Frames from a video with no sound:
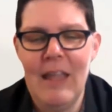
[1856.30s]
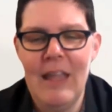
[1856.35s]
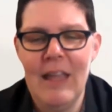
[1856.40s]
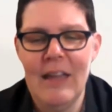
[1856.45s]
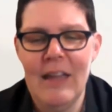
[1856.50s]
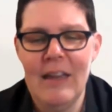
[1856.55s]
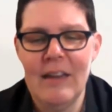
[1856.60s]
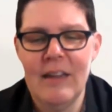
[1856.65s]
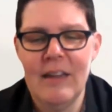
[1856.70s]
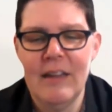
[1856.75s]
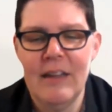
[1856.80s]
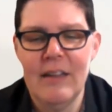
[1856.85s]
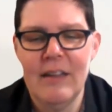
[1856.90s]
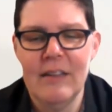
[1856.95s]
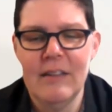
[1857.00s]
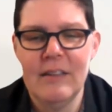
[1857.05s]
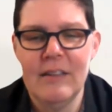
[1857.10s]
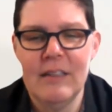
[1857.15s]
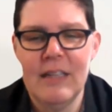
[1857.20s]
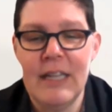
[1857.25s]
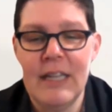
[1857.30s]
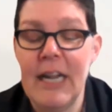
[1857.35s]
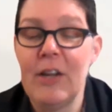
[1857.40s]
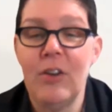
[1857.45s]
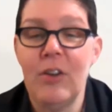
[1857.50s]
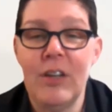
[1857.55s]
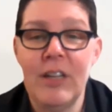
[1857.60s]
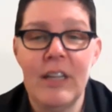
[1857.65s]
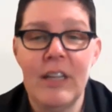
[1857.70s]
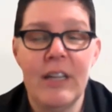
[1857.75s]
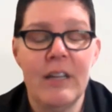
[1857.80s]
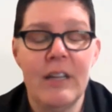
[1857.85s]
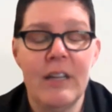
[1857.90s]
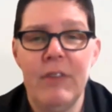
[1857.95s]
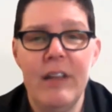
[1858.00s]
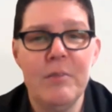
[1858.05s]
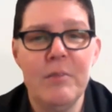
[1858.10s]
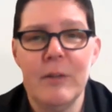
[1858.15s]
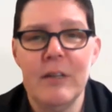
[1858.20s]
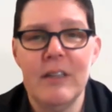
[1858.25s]
and I couldn't
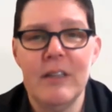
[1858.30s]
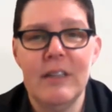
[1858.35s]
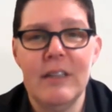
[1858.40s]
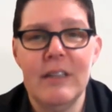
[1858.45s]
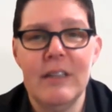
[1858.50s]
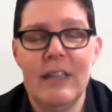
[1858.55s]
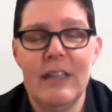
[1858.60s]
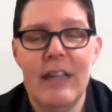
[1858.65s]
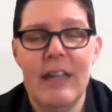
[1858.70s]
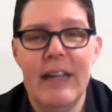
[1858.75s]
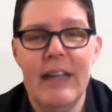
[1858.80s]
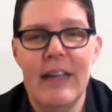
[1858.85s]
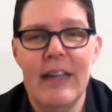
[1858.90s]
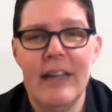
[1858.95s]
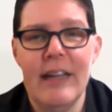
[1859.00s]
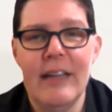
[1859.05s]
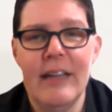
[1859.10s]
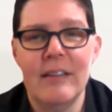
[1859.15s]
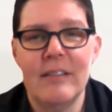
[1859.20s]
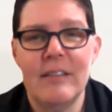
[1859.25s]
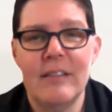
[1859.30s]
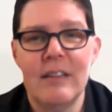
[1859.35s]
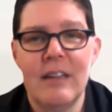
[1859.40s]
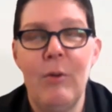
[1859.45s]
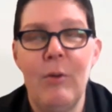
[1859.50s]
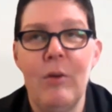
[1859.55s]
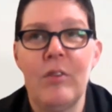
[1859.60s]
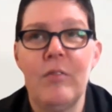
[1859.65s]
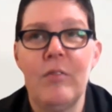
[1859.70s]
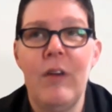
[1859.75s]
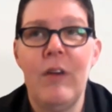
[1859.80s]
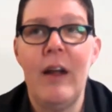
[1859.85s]
get investment. And I was